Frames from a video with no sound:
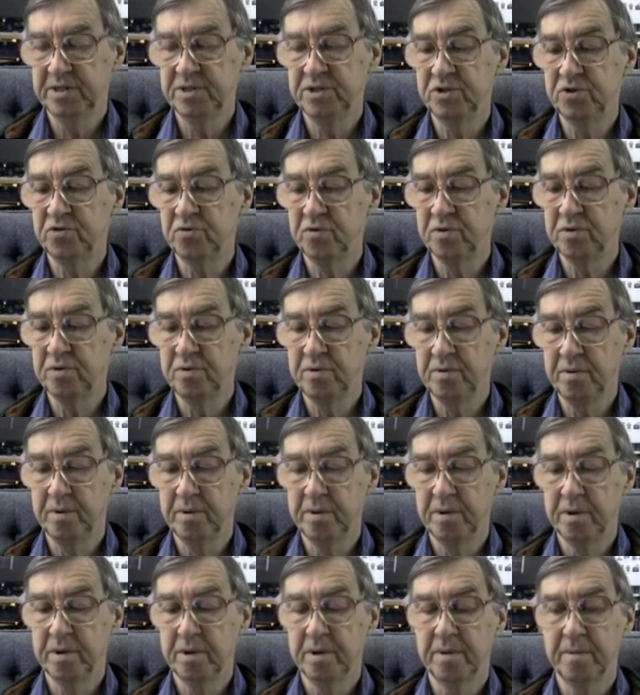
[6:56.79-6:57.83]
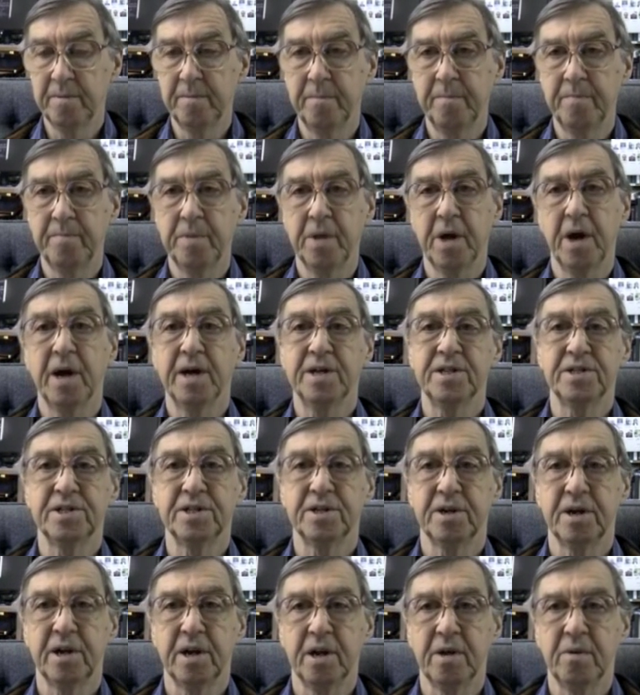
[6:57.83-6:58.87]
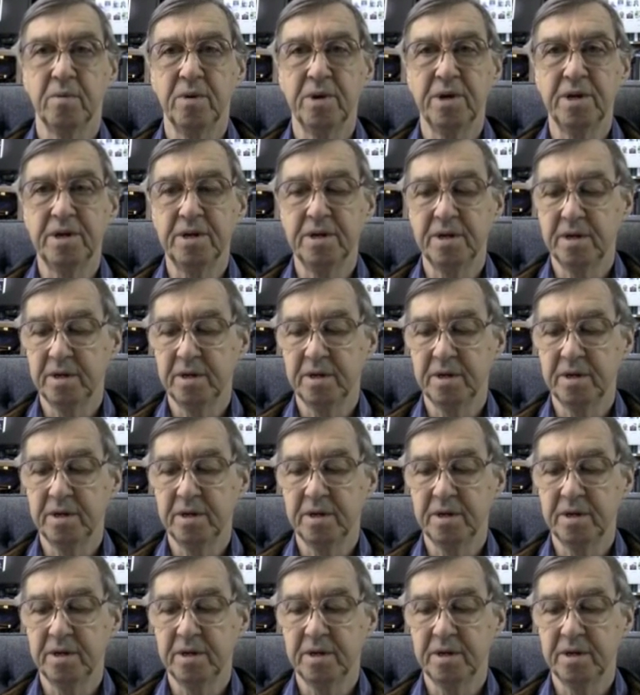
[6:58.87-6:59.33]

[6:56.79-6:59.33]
is true? I certainly would.